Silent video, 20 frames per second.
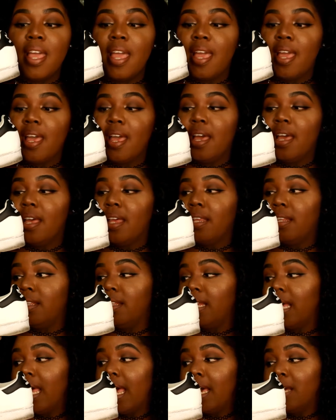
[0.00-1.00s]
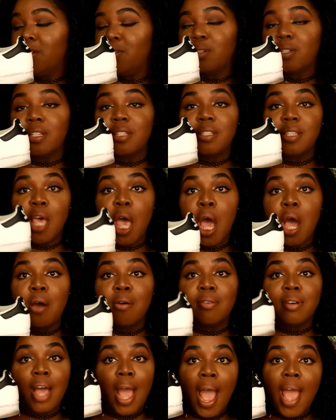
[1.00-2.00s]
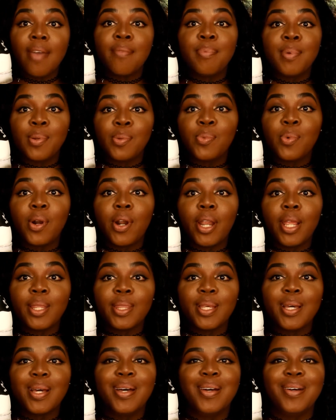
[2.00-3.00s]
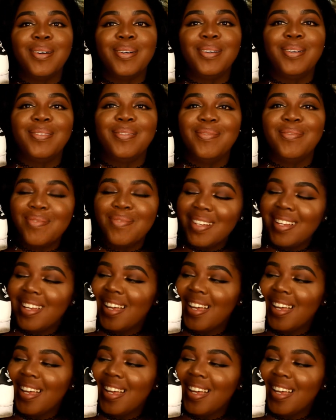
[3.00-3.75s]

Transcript: And as you can tell, I've been wearing them.